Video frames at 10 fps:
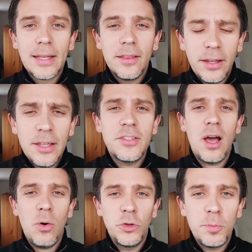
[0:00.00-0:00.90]
That's
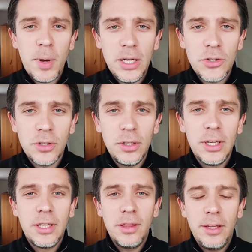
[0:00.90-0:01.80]
how special,
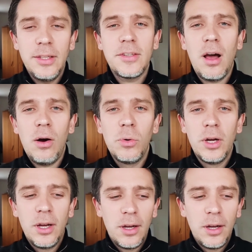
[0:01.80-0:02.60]
that's how